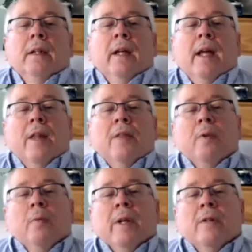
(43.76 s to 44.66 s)

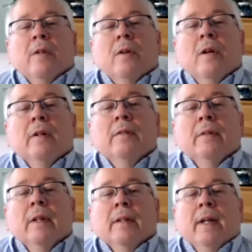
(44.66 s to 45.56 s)
Catherine Westgard,
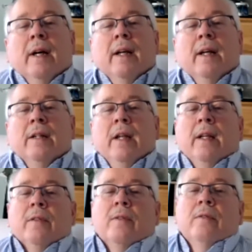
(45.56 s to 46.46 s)
and Diane
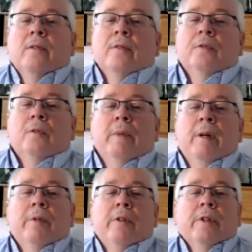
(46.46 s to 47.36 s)
Yates to full
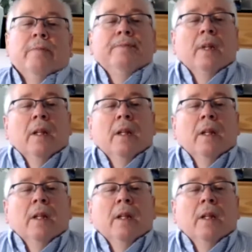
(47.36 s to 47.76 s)
membership